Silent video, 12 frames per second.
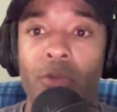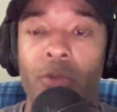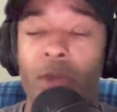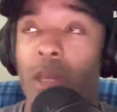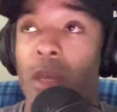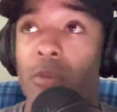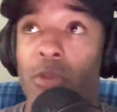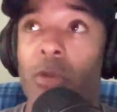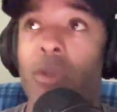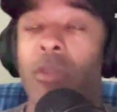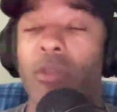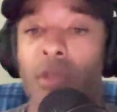from Cam
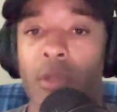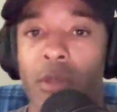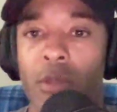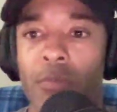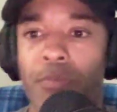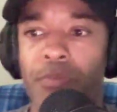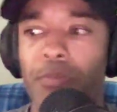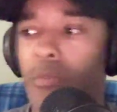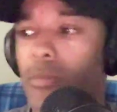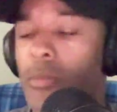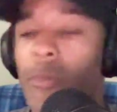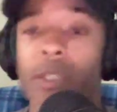Jurgens to
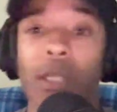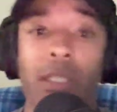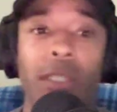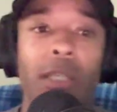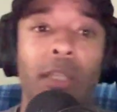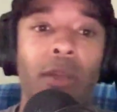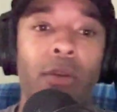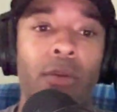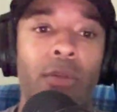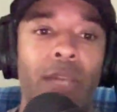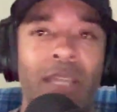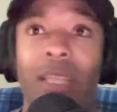uh, Jalen
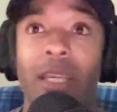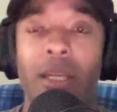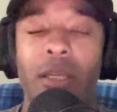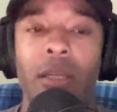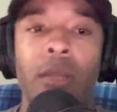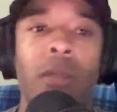Hurts, I think.